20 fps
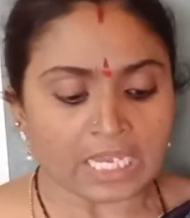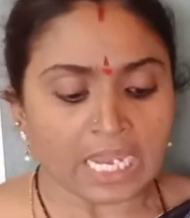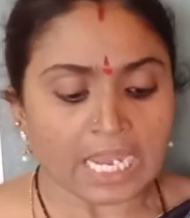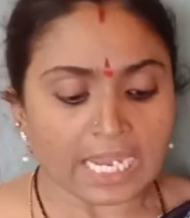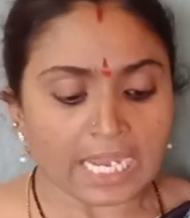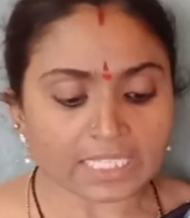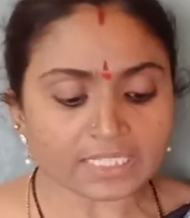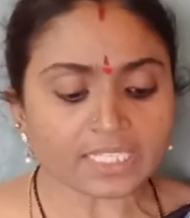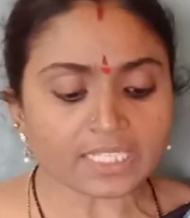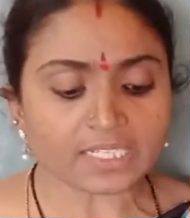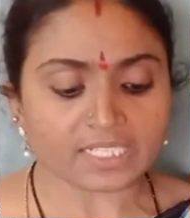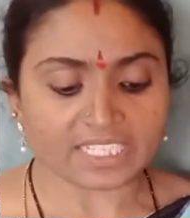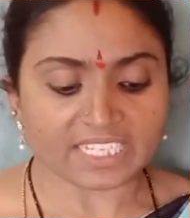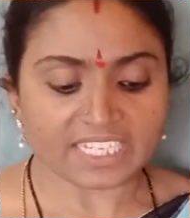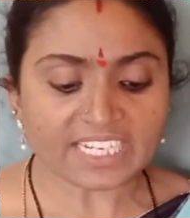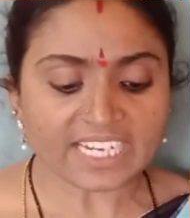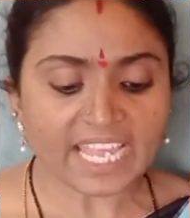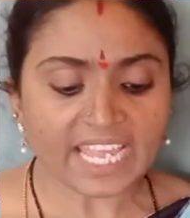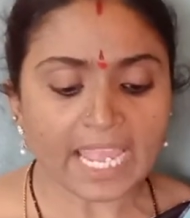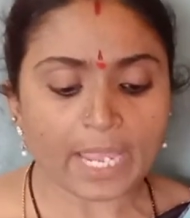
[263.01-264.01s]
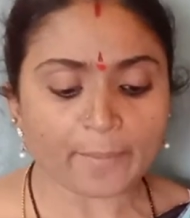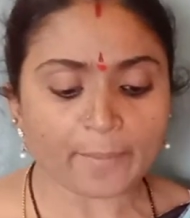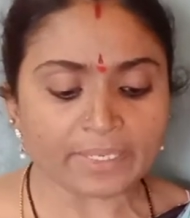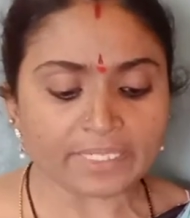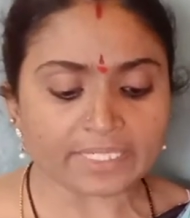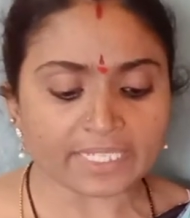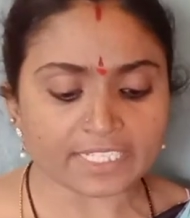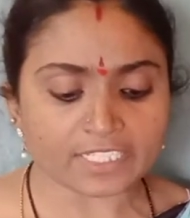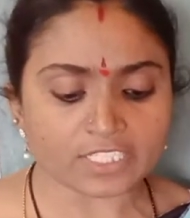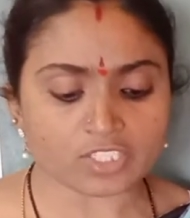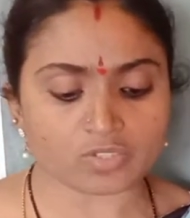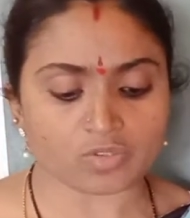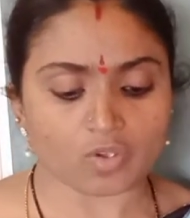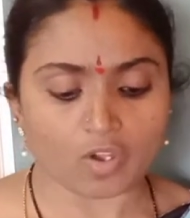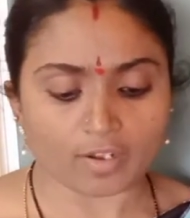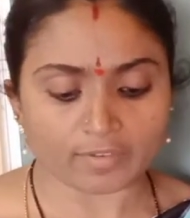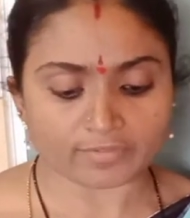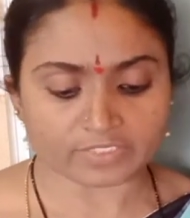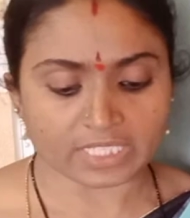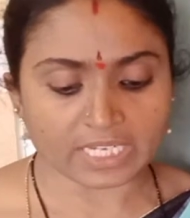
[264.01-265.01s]
other inhabitants
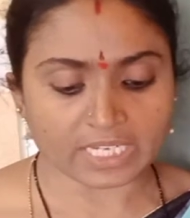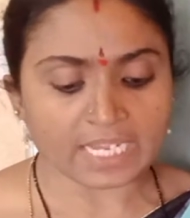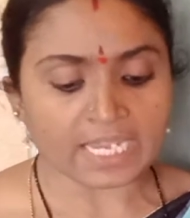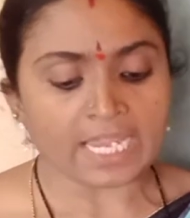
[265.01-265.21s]
of the